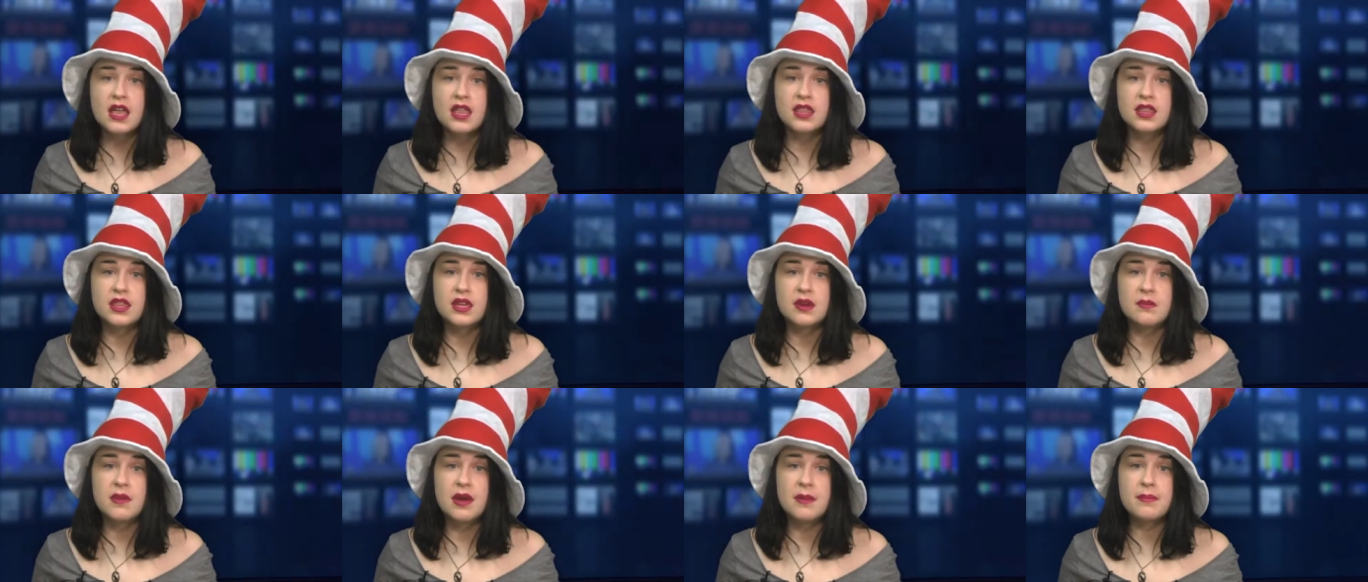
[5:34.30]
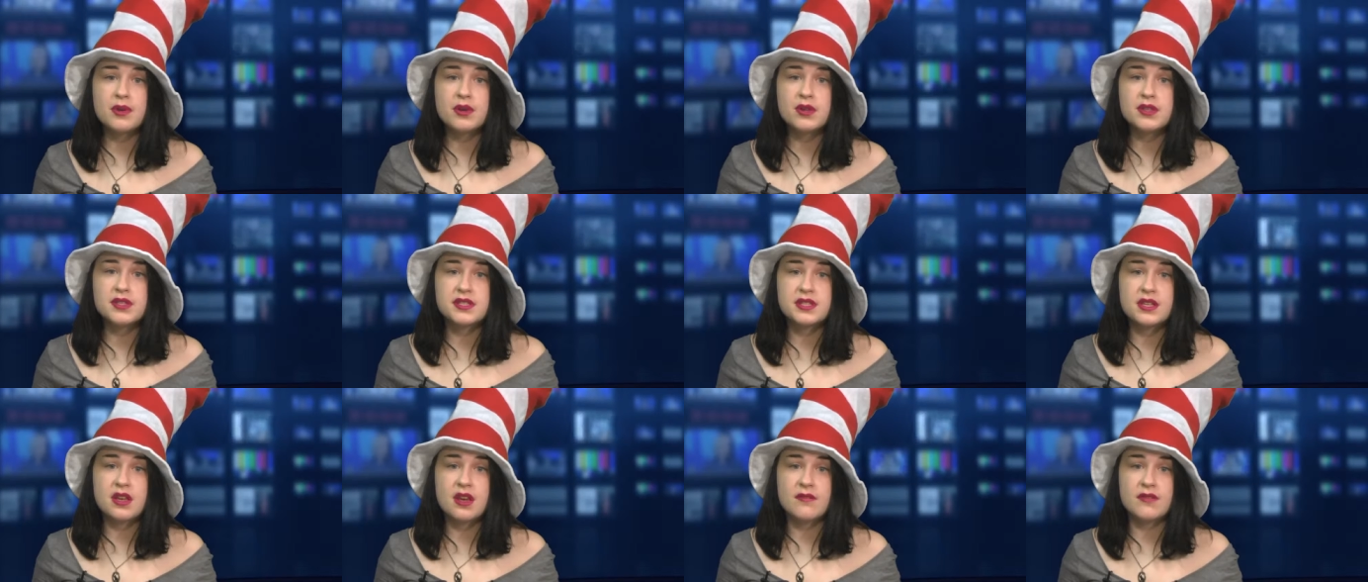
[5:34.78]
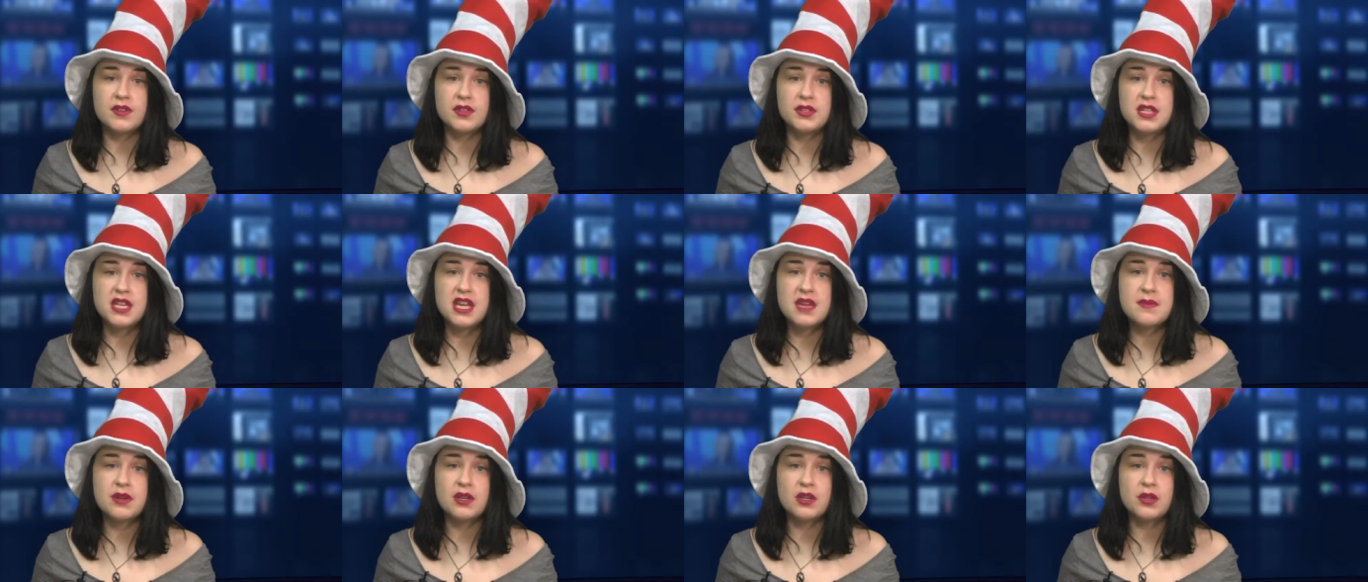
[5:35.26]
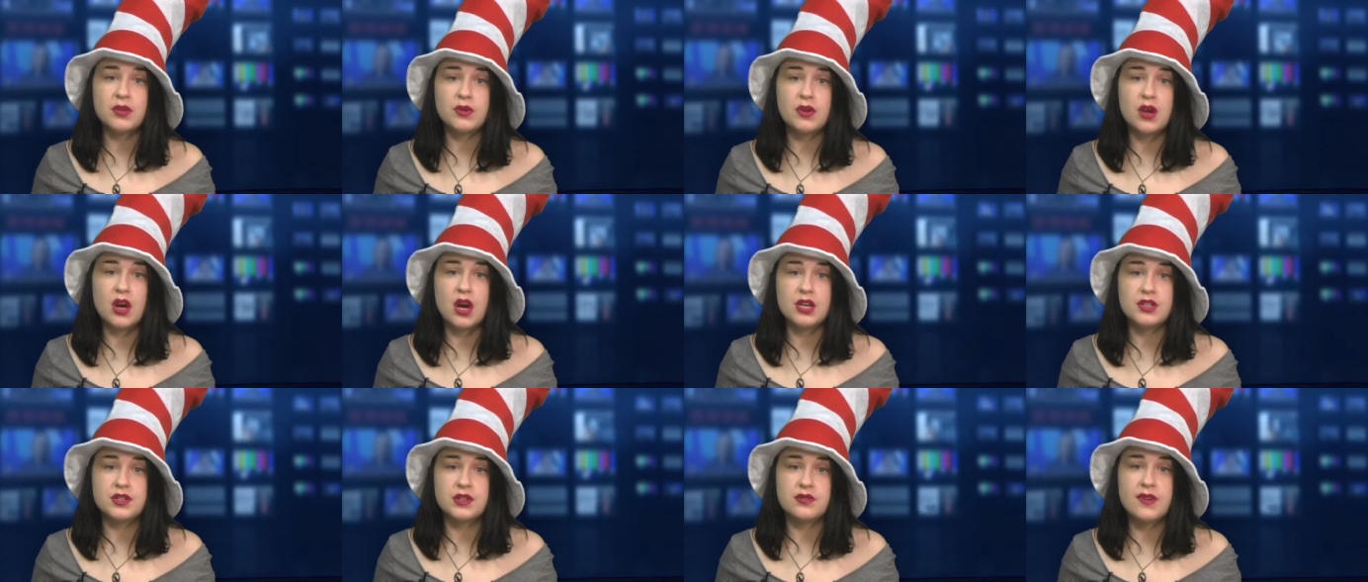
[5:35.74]
The members of the team include
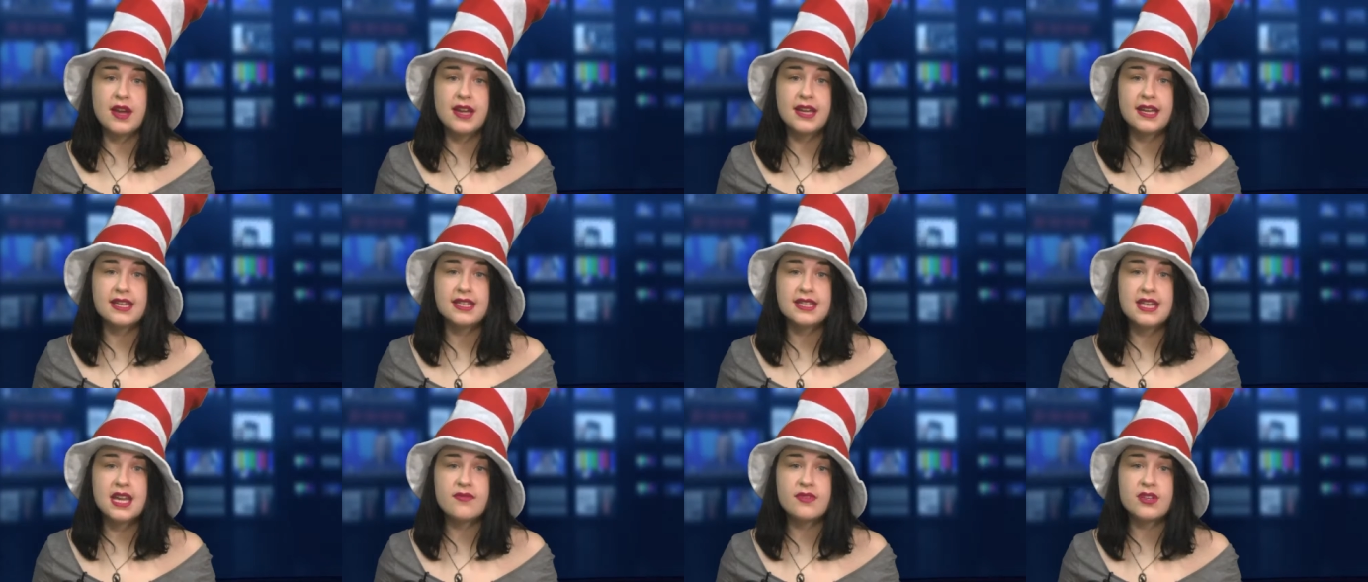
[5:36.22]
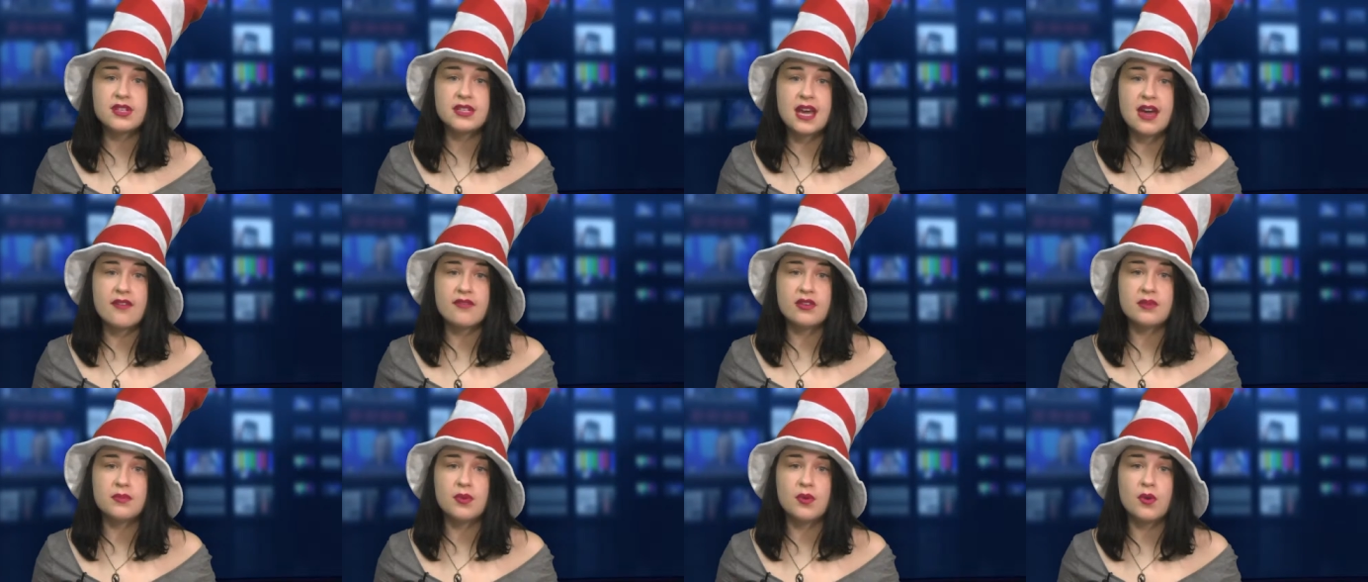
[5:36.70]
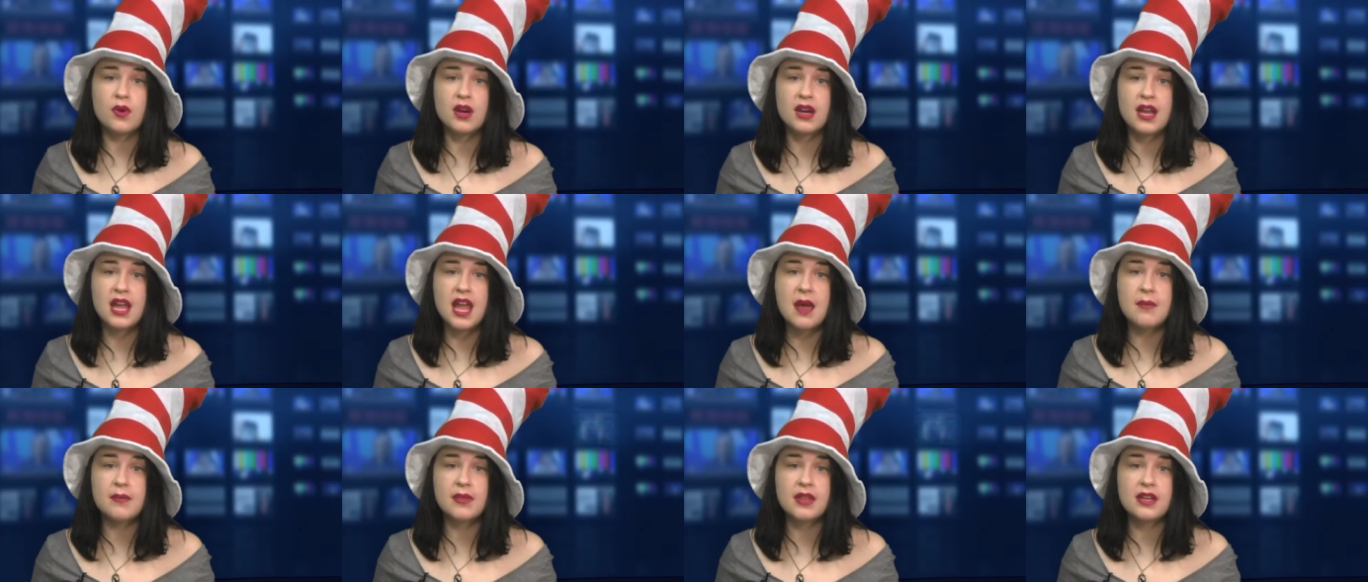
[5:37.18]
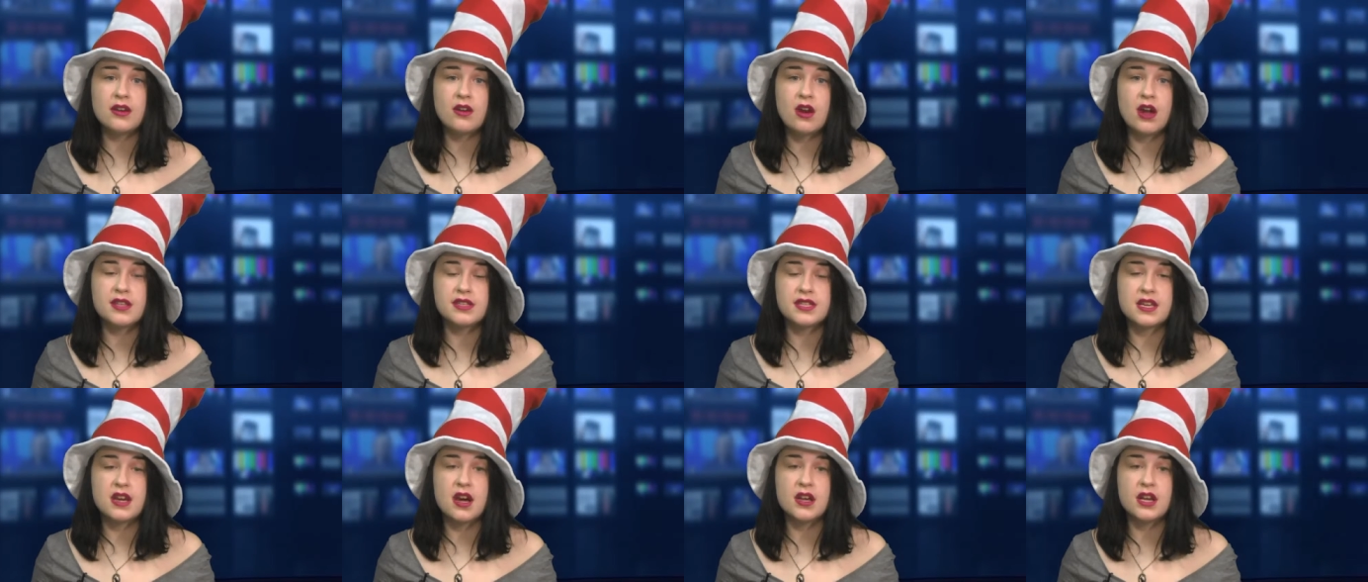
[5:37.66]
Audrey Reagan, Devin Davenport, Emily
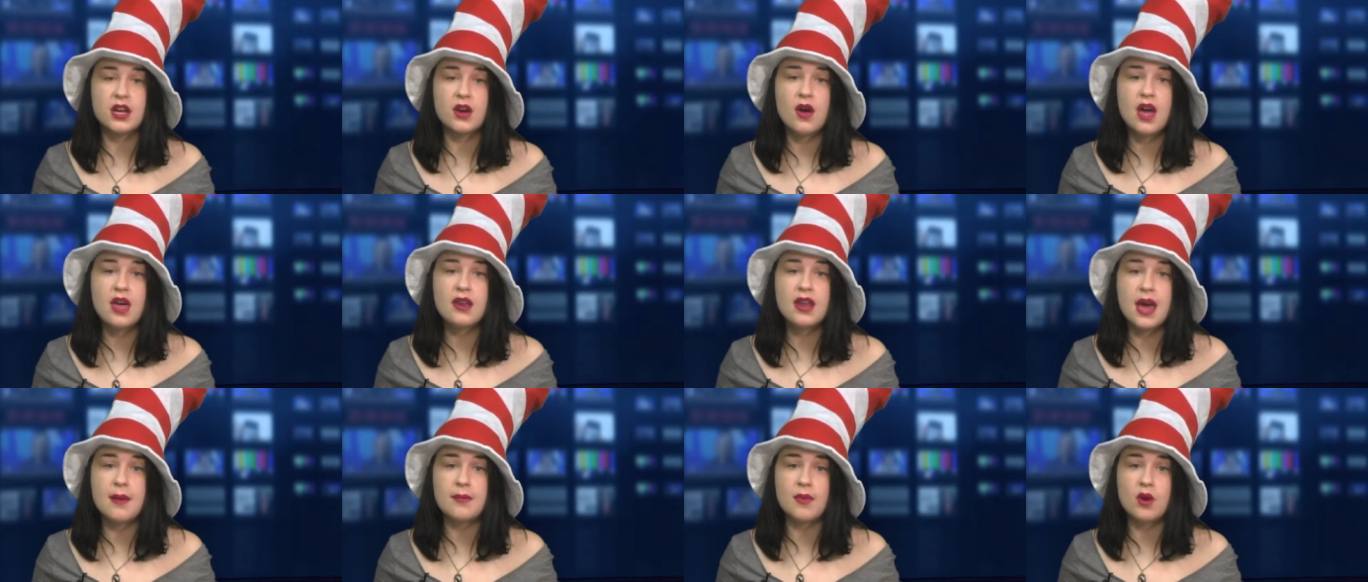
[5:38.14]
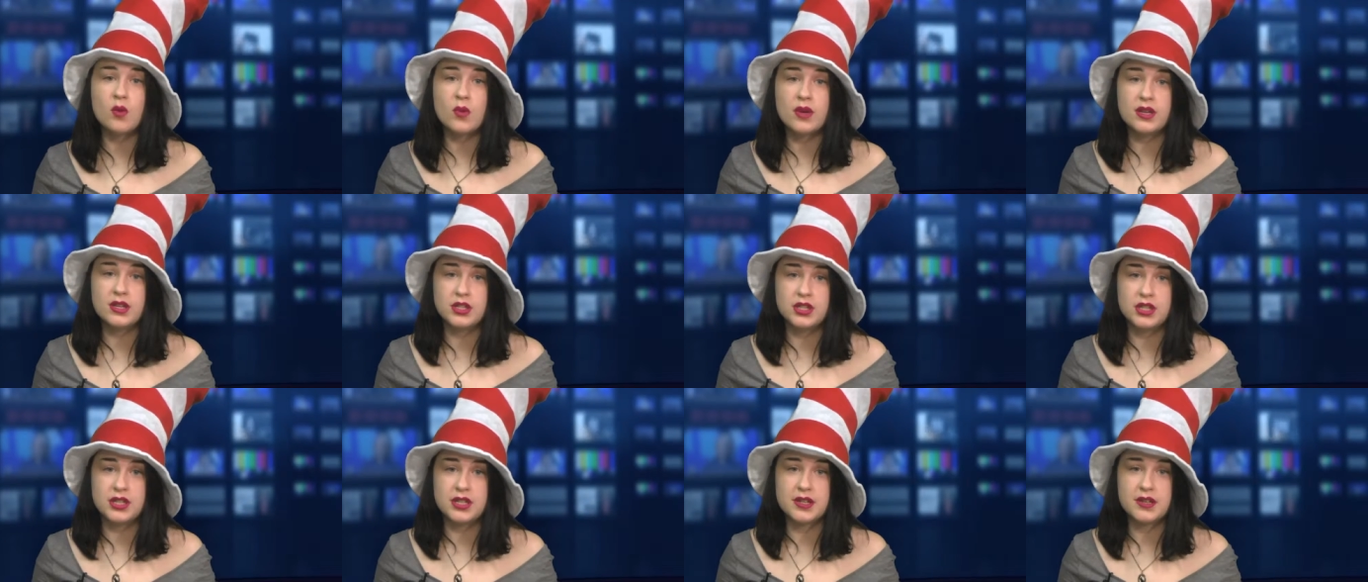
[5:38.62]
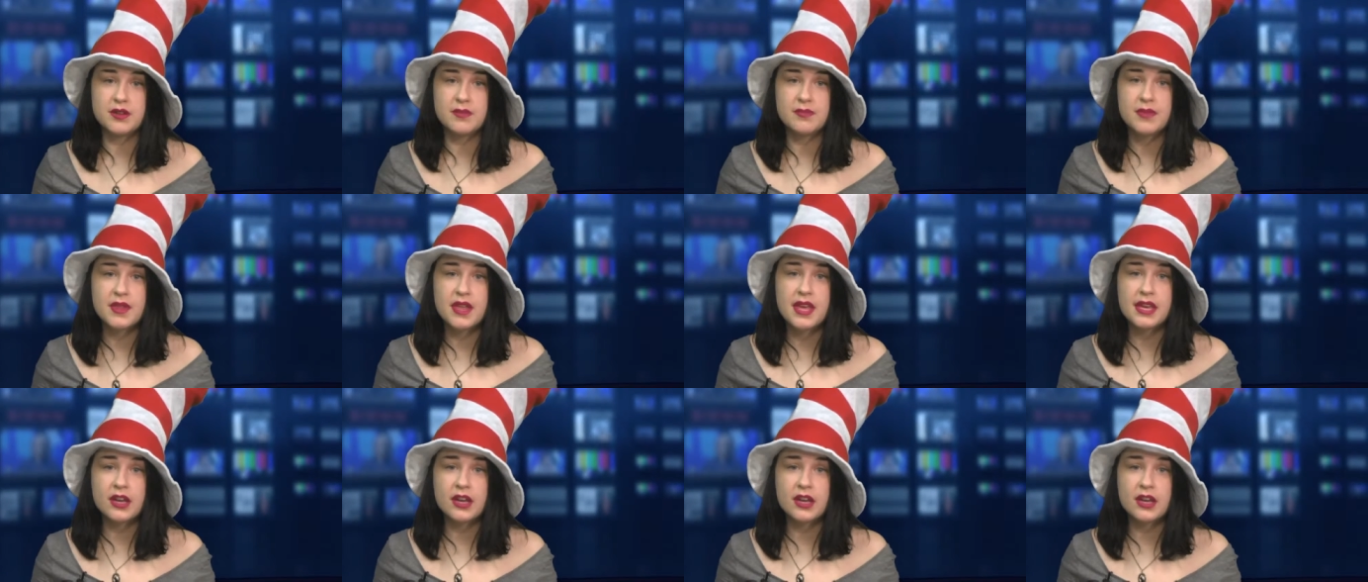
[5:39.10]
Graziano, and Emma Winchill.